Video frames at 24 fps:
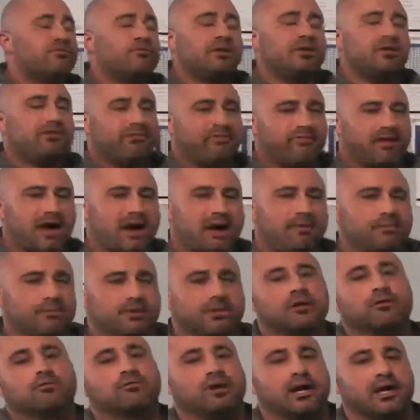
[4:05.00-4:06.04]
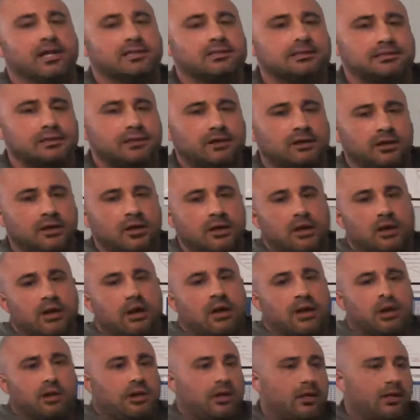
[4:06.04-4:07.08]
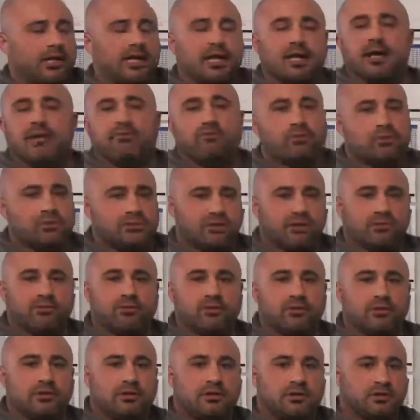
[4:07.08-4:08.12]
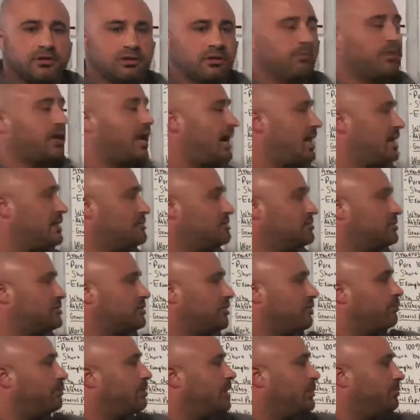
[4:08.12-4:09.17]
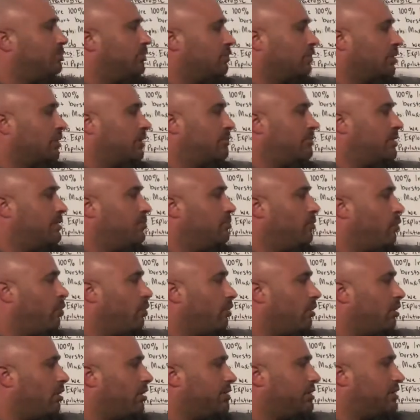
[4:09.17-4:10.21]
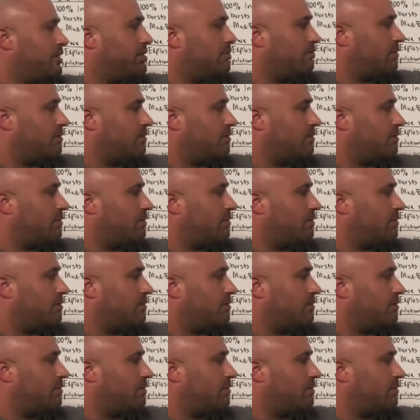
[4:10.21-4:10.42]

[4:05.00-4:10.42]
to 5 minute rest. Again, everyone's different. Some people are going to be more on the